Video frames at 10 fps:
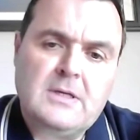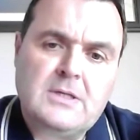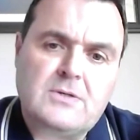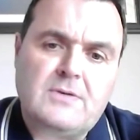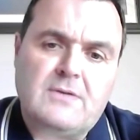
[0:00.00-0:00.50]

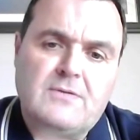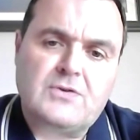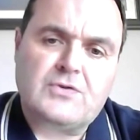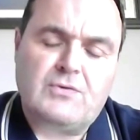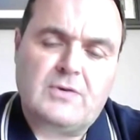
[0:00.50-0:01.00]
degree of
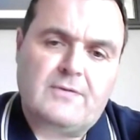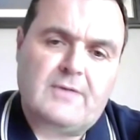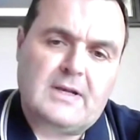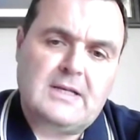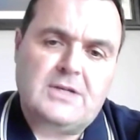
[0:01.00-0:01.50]
control and
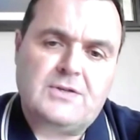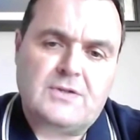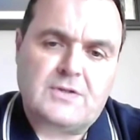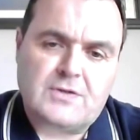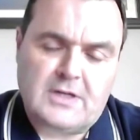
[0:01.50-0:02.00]
regulation
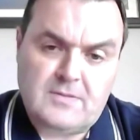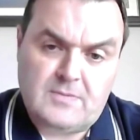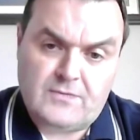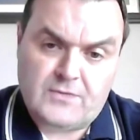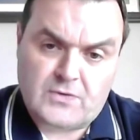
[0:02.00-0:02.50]
that's trying to be
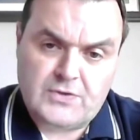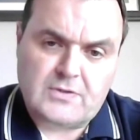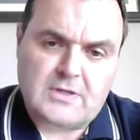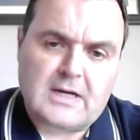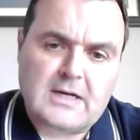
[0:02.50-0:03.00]
forced
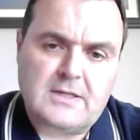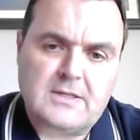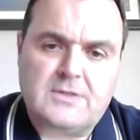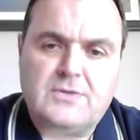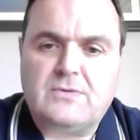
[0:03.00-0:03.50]
on
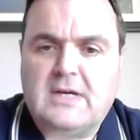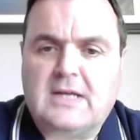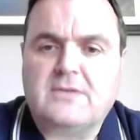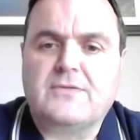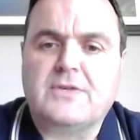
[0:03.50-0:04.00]
Ireland to
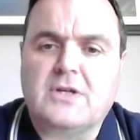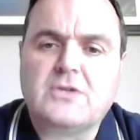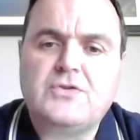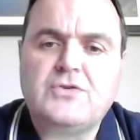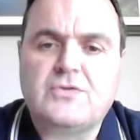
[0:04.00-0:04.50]
that of the
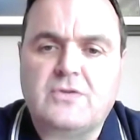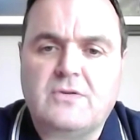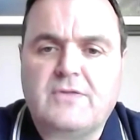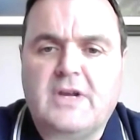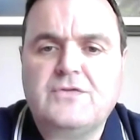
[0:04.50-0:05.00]
Dutch, to the
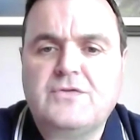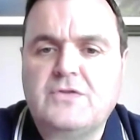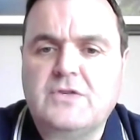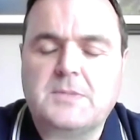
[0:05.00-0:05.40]
French, to the